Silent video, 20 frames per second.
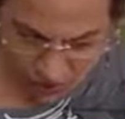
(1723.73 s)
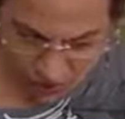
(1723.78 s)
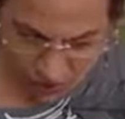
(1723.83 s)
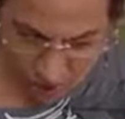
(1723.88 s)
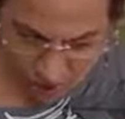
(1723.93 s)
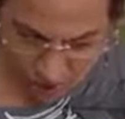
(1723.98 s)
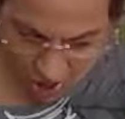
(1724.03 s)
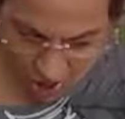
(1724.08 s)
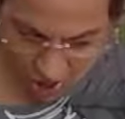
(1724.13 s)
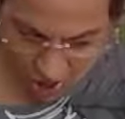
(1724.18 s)

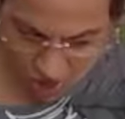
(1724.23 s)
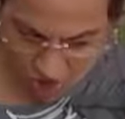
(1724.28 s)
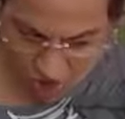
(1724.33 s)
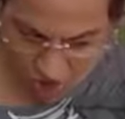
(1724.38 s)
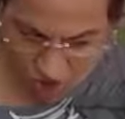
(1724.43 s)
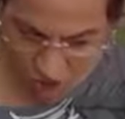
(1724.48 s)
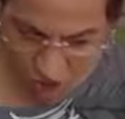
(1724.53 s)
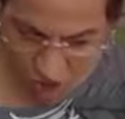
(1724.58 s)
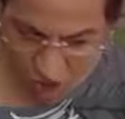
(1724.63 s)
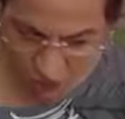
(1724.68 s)
God has
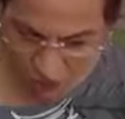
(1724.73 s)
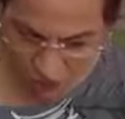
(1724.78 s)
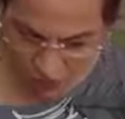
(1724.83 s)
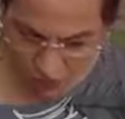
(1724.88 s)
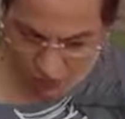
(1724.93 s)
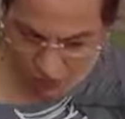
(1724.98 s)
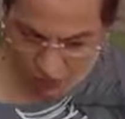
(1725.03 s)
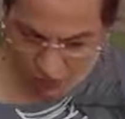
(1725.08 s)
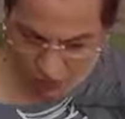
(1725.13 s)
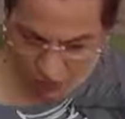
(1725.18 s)
shown
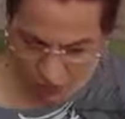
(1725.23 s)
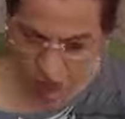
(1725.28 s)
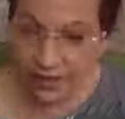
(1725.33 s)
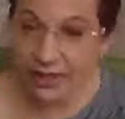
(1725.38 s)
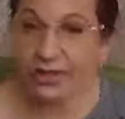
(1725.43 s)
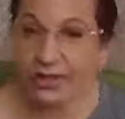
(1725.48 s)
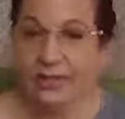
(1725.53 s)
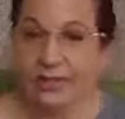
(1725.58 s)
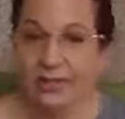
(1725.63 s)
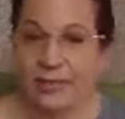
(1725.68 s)
Pharaoh
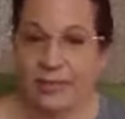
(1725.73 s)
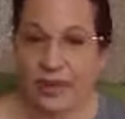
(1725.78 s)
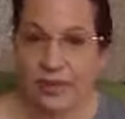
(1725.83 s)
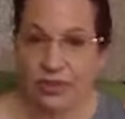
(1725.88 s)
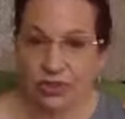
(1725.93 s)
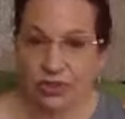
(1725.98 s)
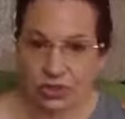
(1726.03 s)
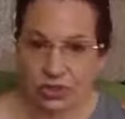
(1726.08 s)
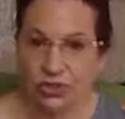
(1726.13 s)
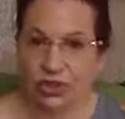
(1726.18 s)
what he's
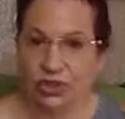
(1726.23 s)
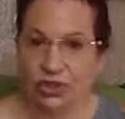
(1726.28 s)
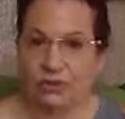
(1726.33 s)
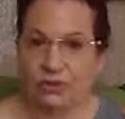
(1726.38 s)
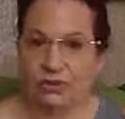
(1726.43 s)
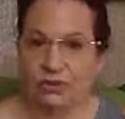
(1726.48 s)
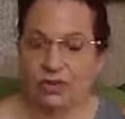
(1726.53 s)
about to do.